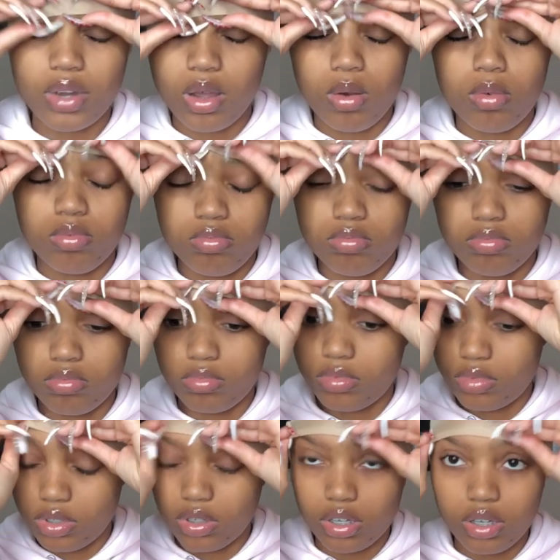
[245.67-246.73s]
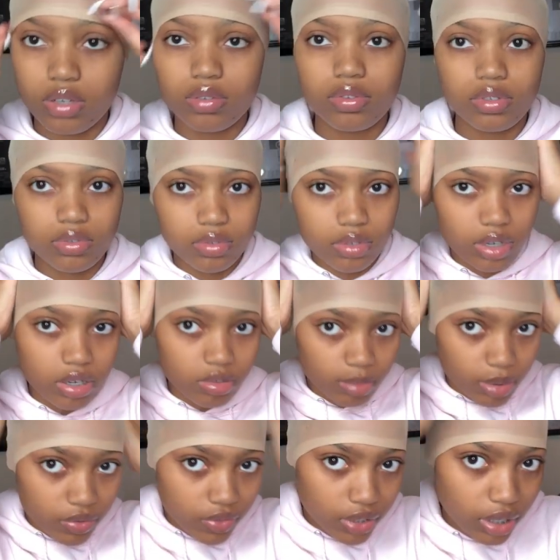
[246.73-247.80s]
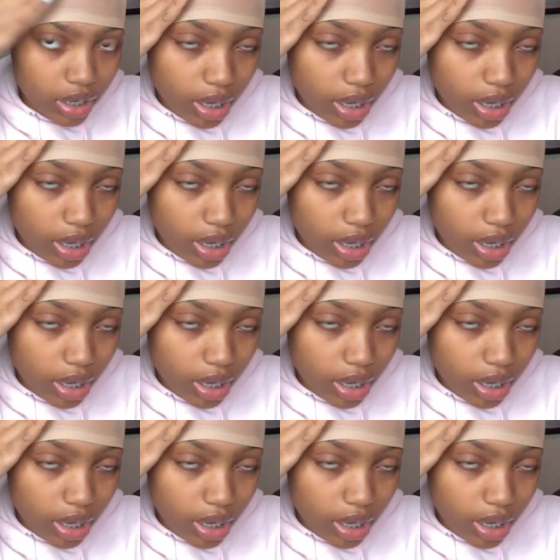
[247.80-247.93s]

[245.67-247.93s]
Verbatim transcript: Oh, okay. Not my freaking